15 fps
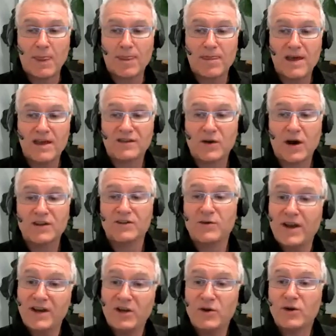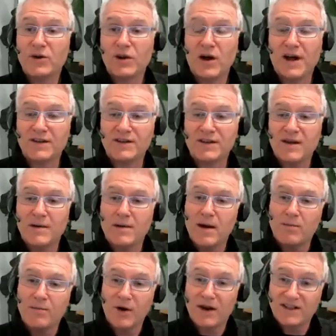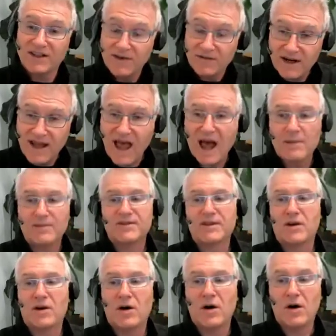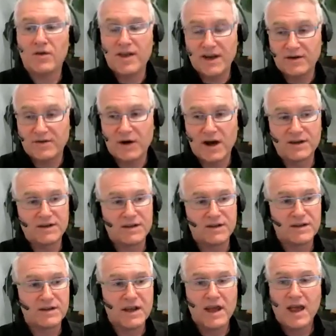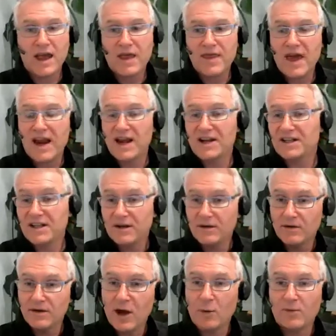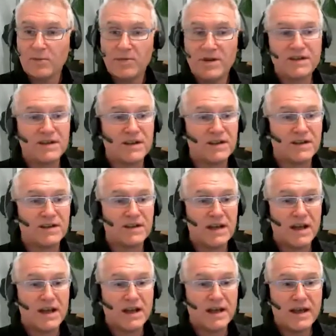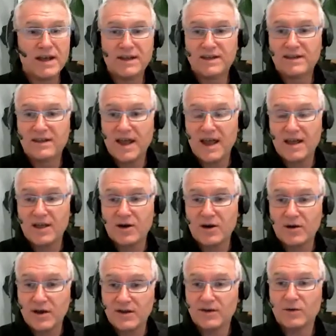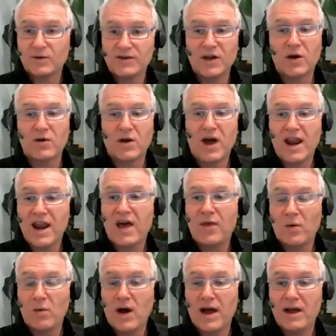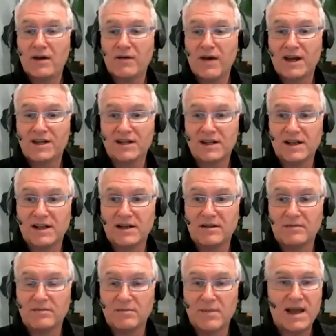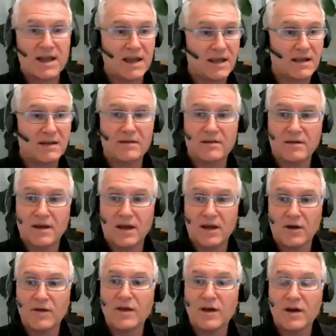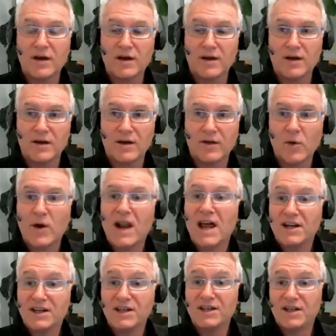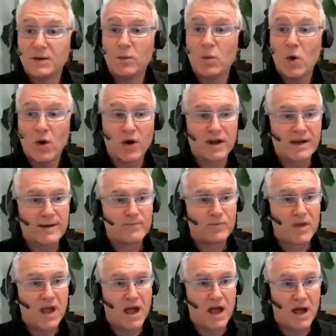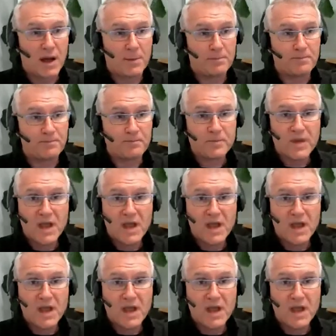these guys to actually utilize productivity apps on their devices that actually help the business is also another way of actually making the relationship work. I